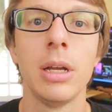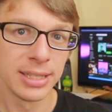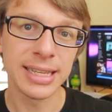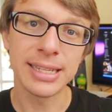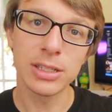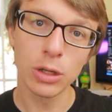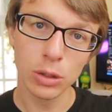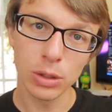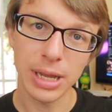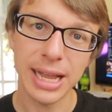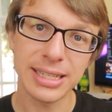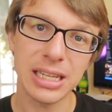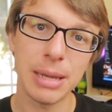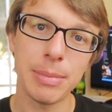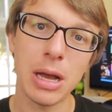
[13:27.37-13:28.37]
Since Google
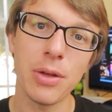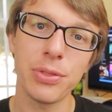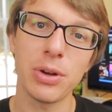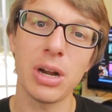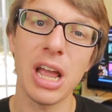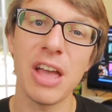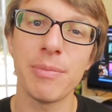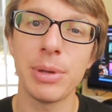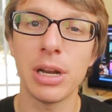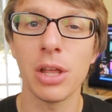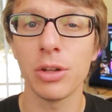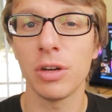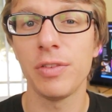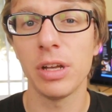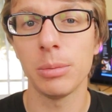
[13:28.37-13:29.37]
has came out, there have been
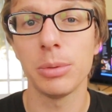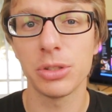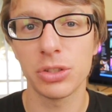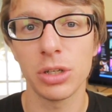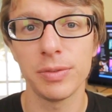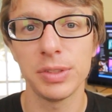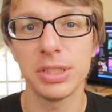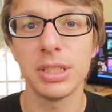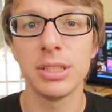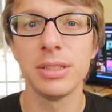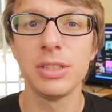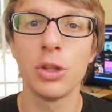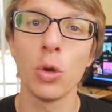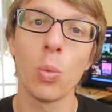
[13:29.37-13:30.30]
other available services.